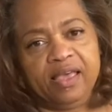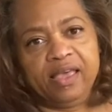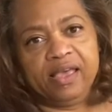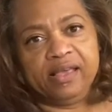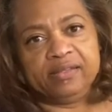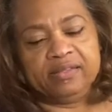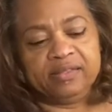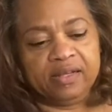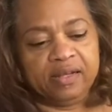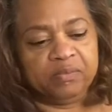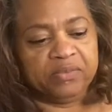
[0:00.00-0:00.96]
and
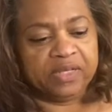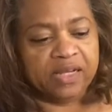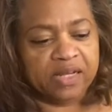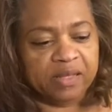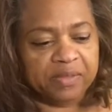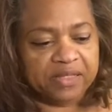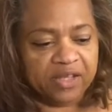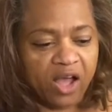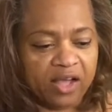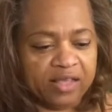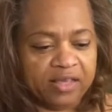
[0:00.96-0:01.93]
um, we're going to be
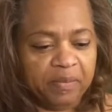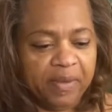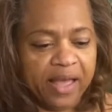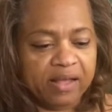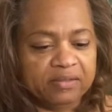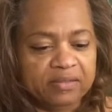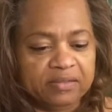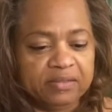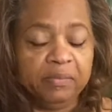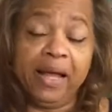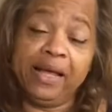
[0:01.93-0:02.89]
talking about
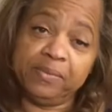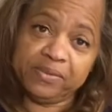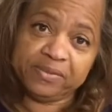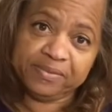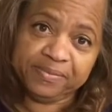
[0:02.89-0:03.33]
the Bible.